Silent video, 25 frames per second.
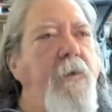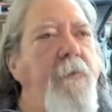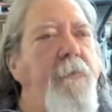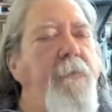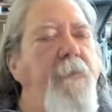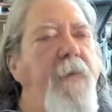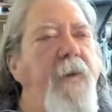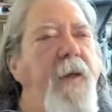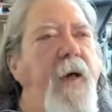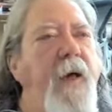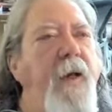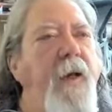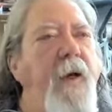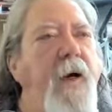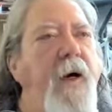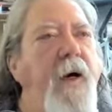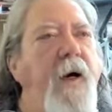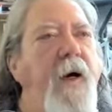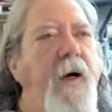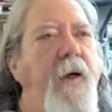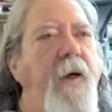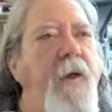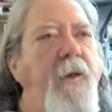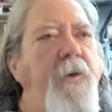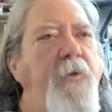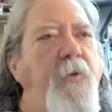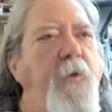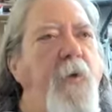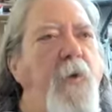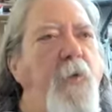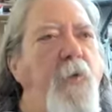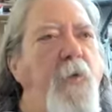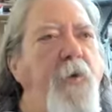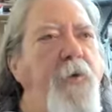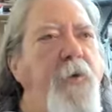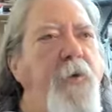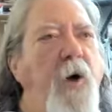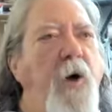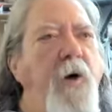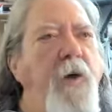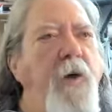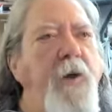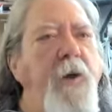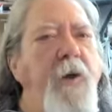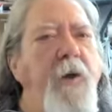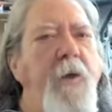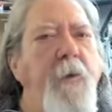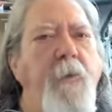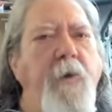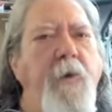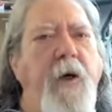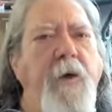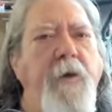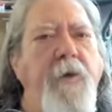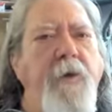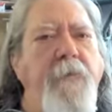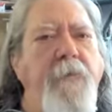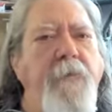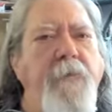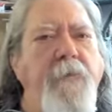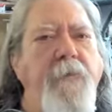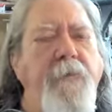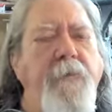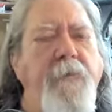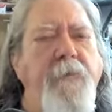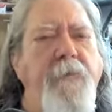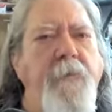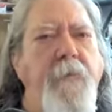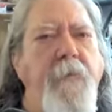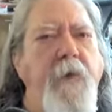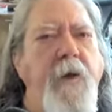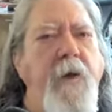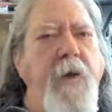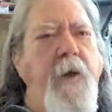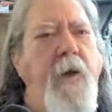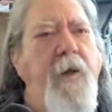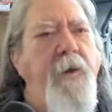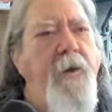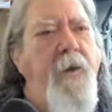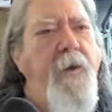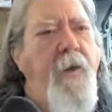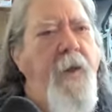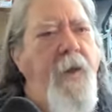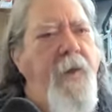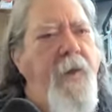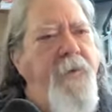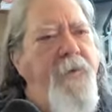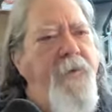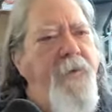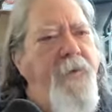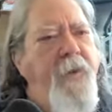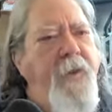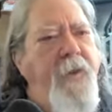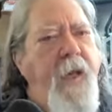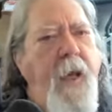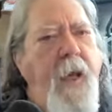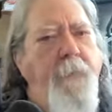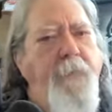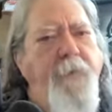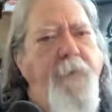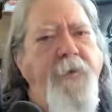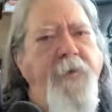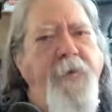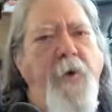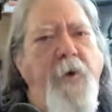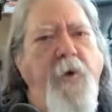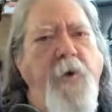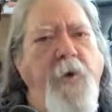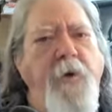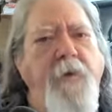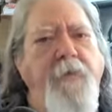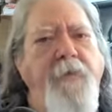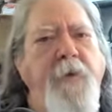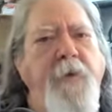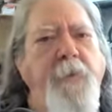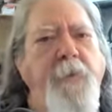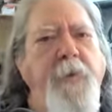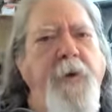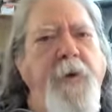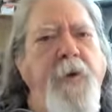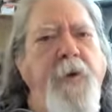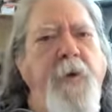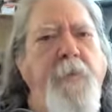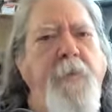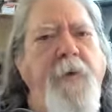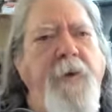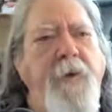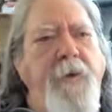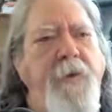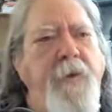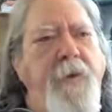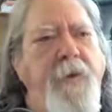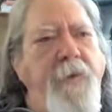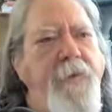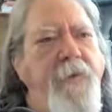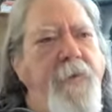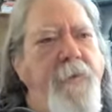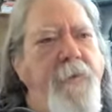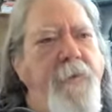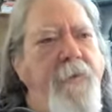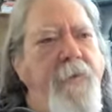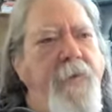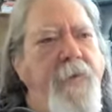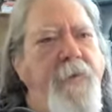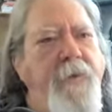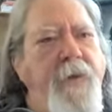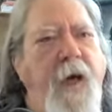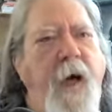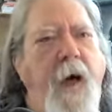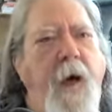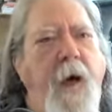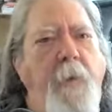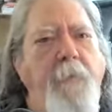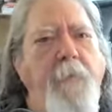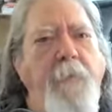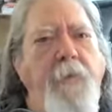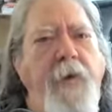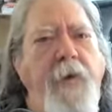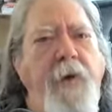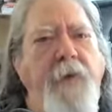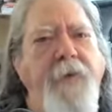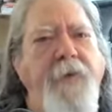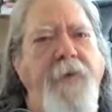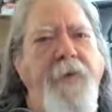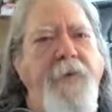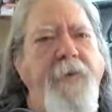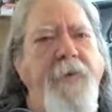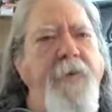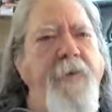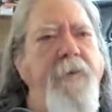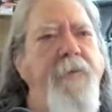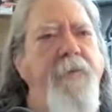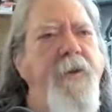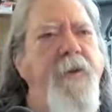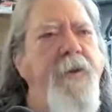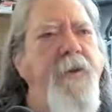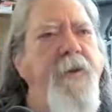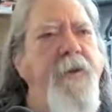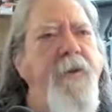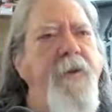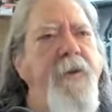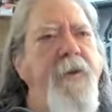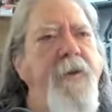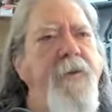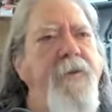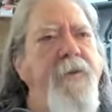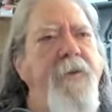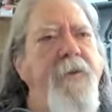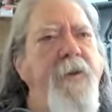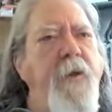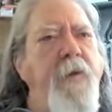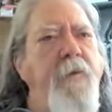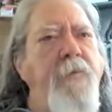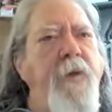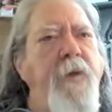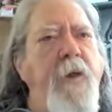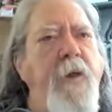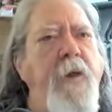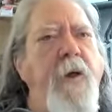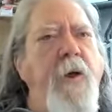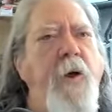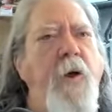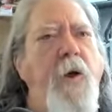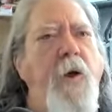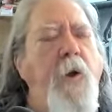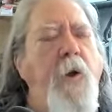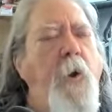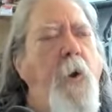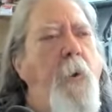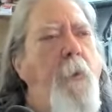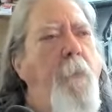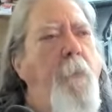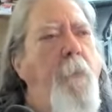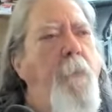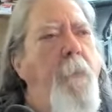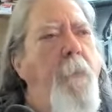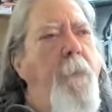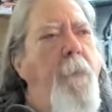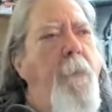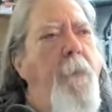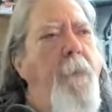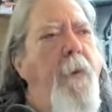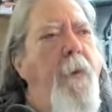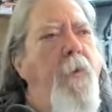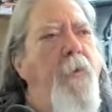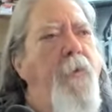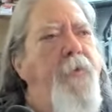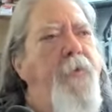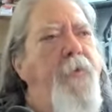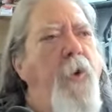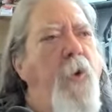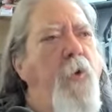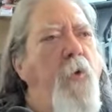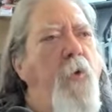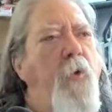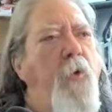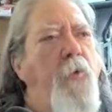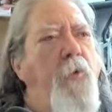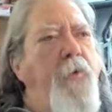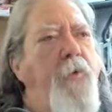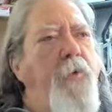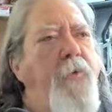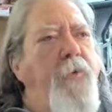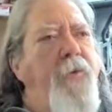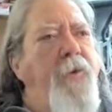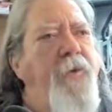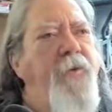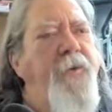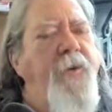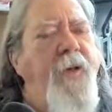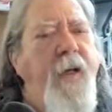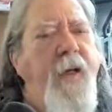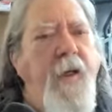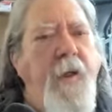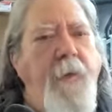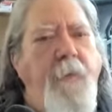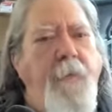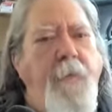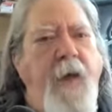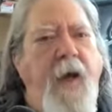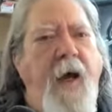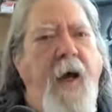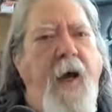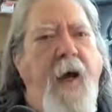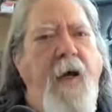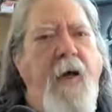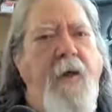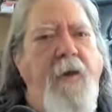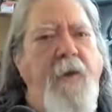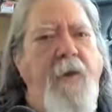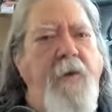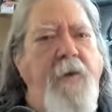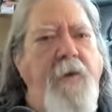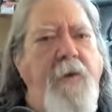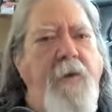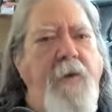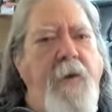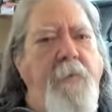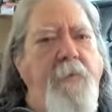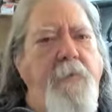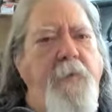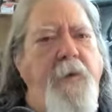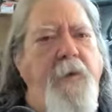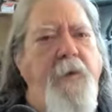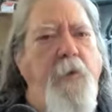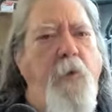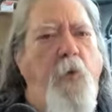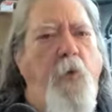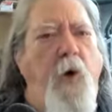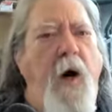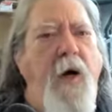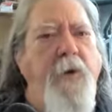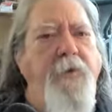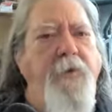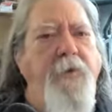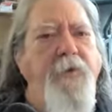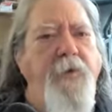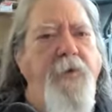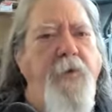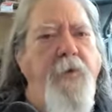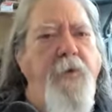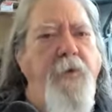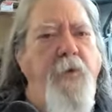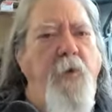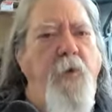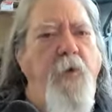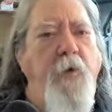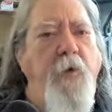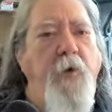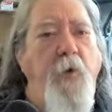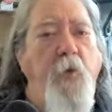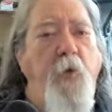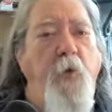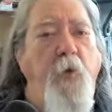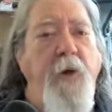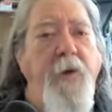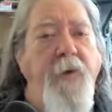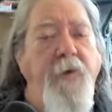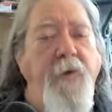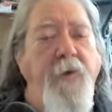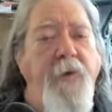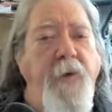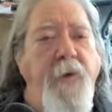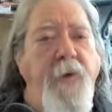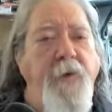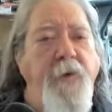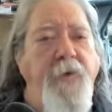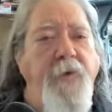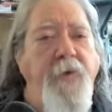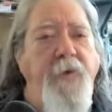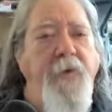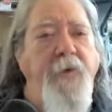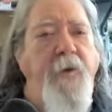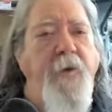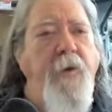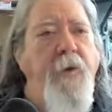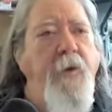that I is what we're talking about as, as the capstone of the pyramid, the, the top, that's divinity itself. So to stand back and be the watcher or the witness